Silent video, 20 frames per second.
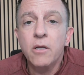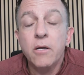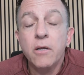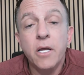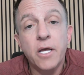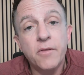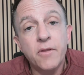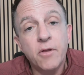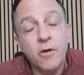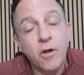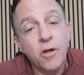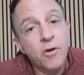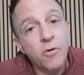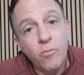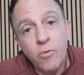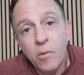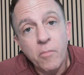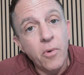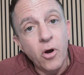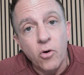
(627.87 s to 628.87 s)
and in a
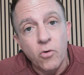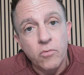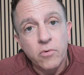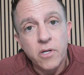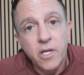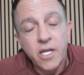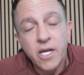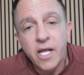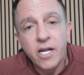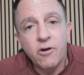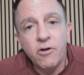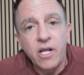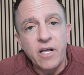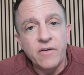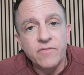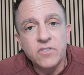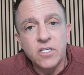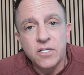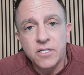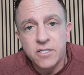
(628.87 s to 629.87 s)
remote, and I don't have
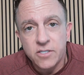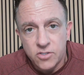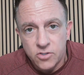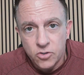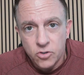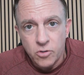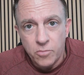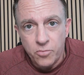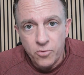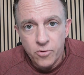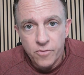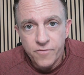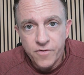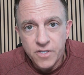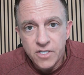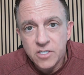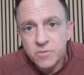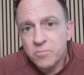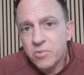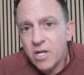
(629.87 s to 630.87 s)
statistical proof on
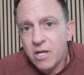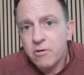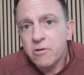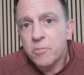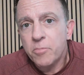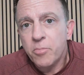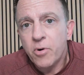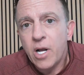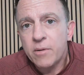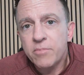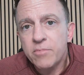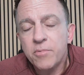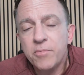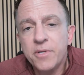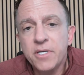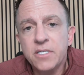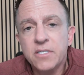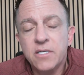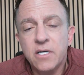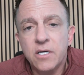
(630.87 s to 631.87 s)
this, but I would probably
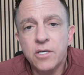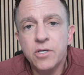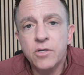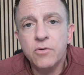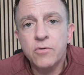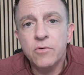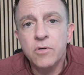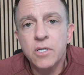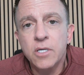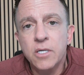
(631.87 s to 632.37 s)
tell you